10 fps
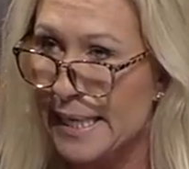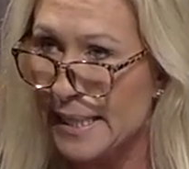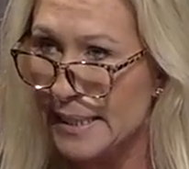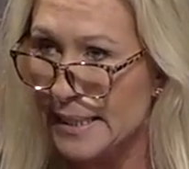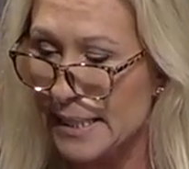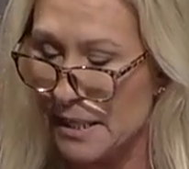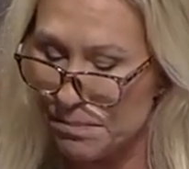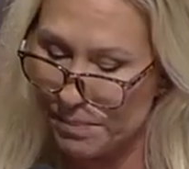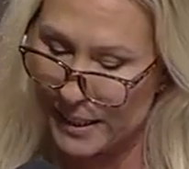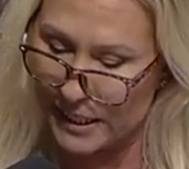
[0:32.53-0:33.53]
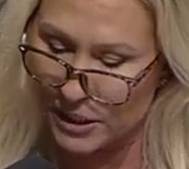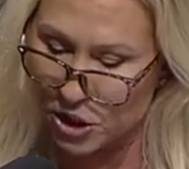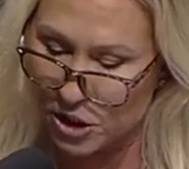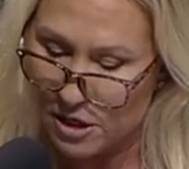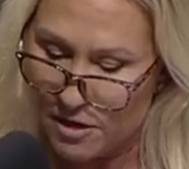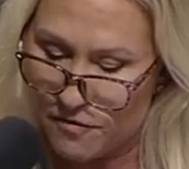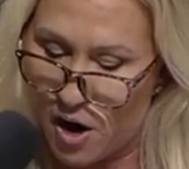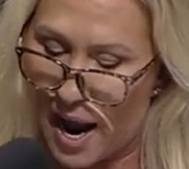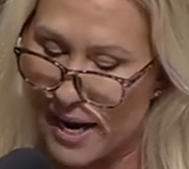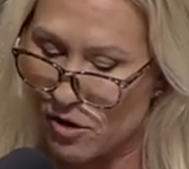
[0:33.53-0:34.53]
is impeached
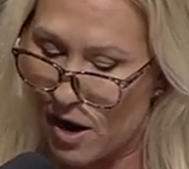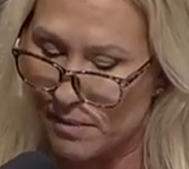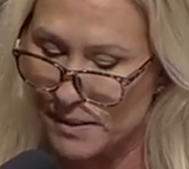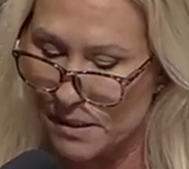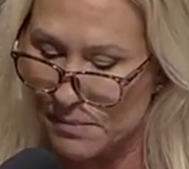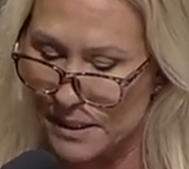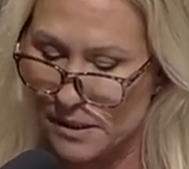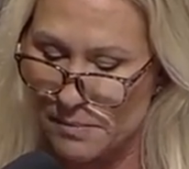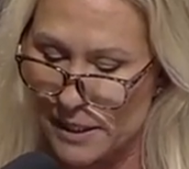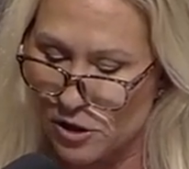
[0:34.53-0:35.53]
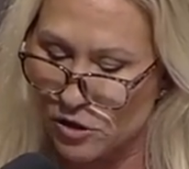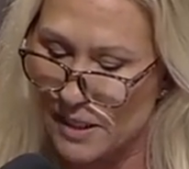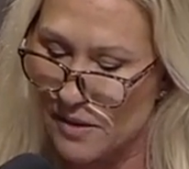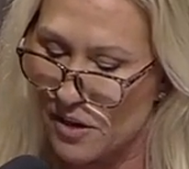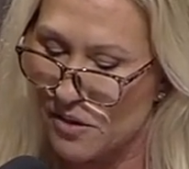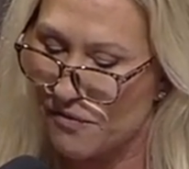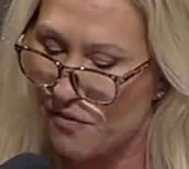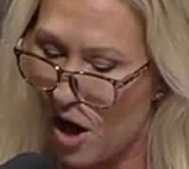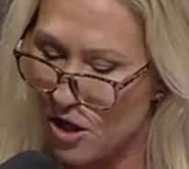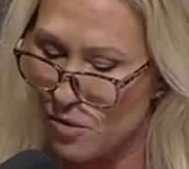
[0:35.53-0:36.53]
for high crimes and misdemeanors, and that the
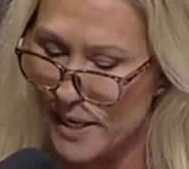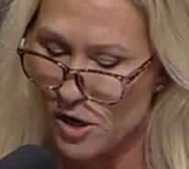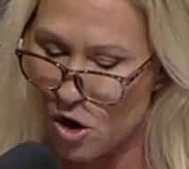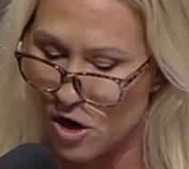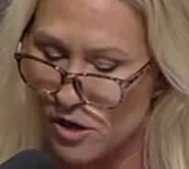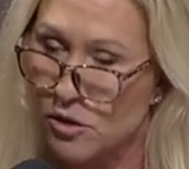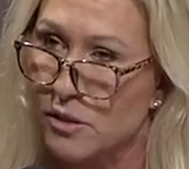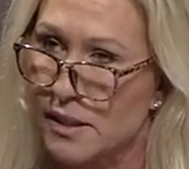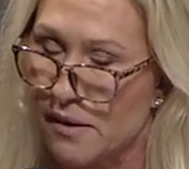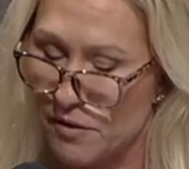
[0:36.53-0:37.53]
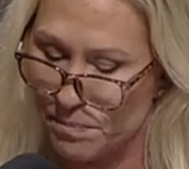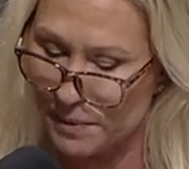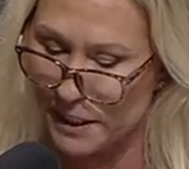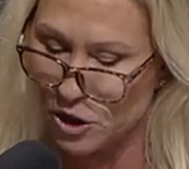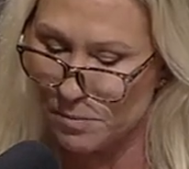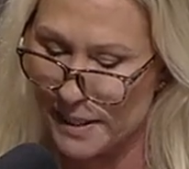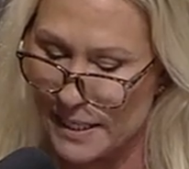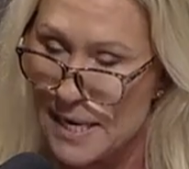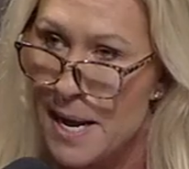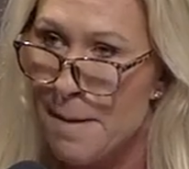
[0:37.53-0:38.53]
following articles of
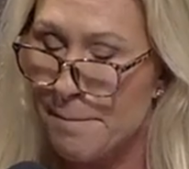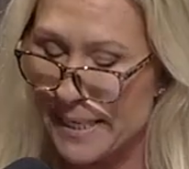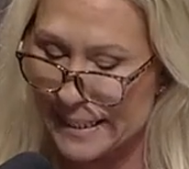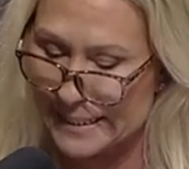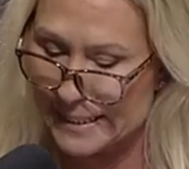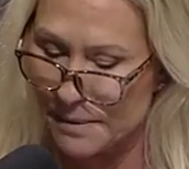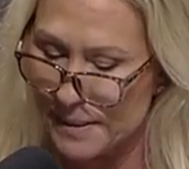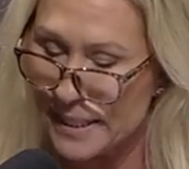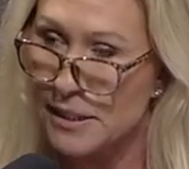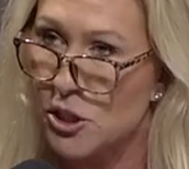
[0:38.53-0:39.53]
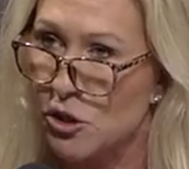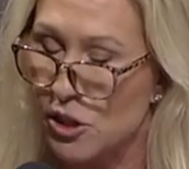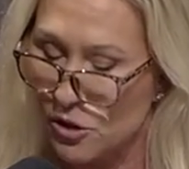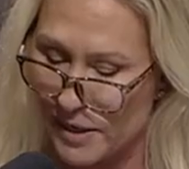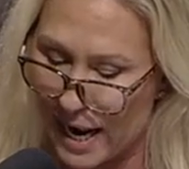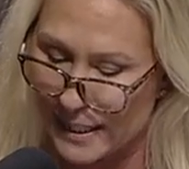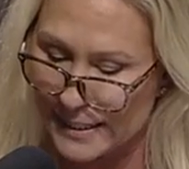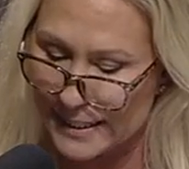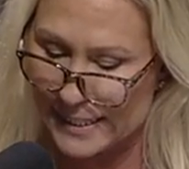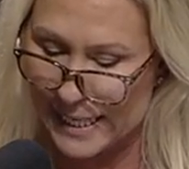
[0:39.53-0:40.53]
impeachment be exhibited to the
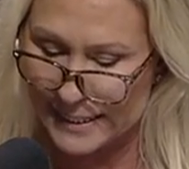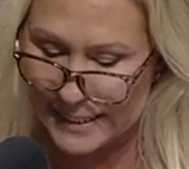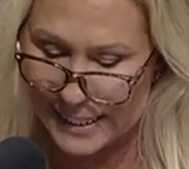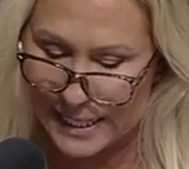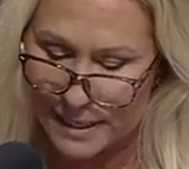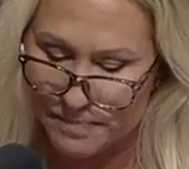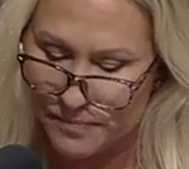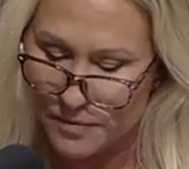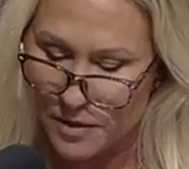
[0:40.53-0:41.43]
United States Senate.